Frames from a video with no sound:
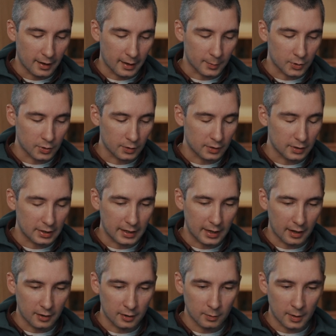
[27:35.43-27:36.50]
so that
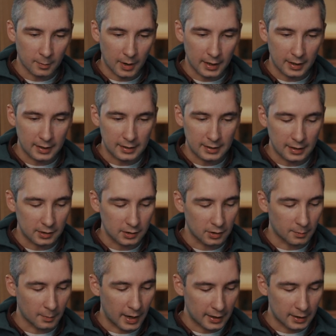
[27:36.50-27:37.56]
together we might continue to
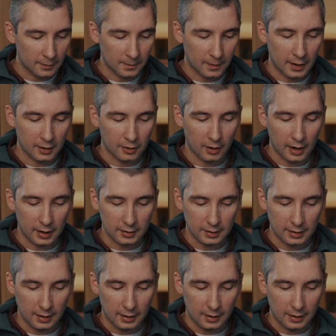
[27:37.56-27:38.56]
magnify Christ,